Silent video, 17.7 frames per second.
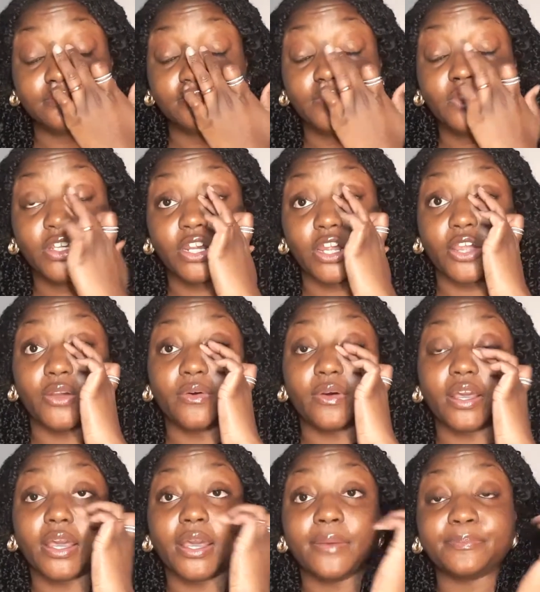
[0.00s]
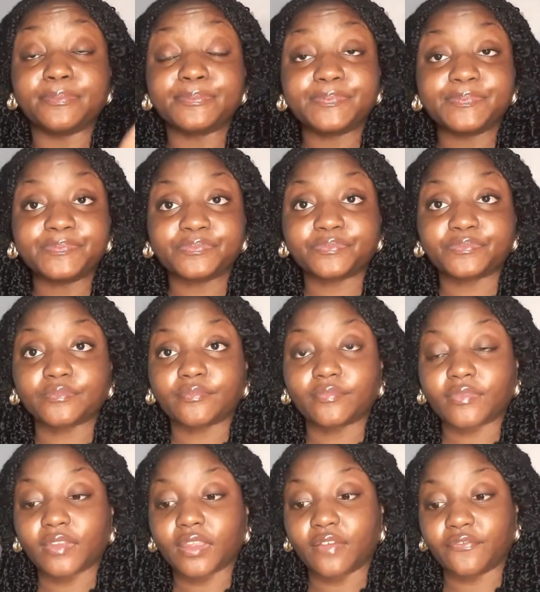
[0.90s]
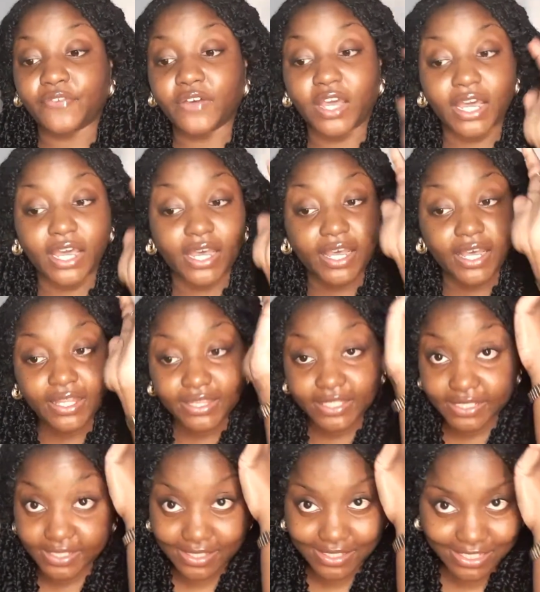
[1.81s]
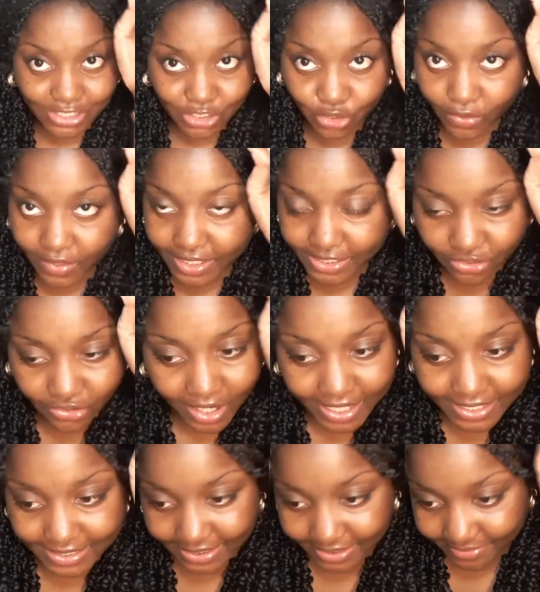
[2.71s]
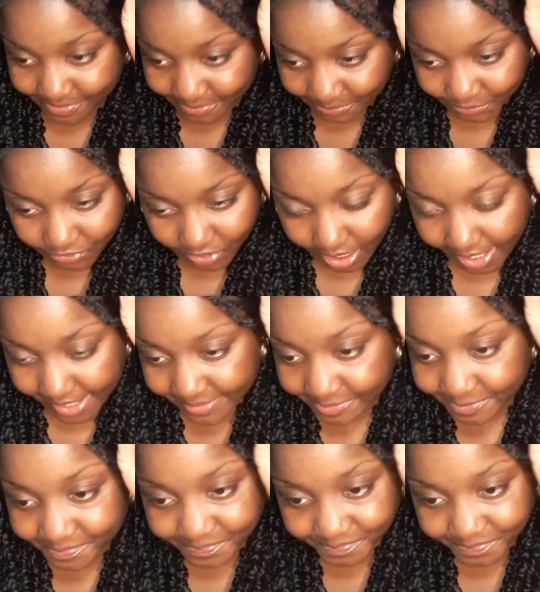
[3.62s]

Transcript: you know, um, for her, this the story is crazy, right?